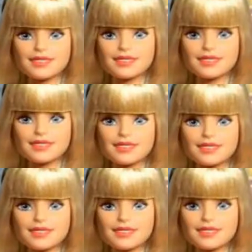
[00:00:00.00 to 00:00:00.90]

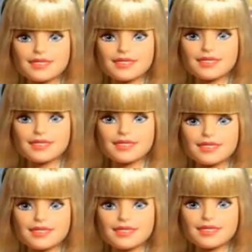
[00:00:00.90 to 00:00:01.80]

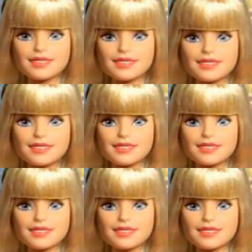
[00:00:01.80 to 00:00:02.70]

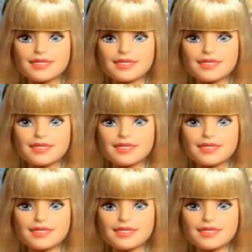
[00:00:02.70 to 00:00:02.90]
Nothing is said.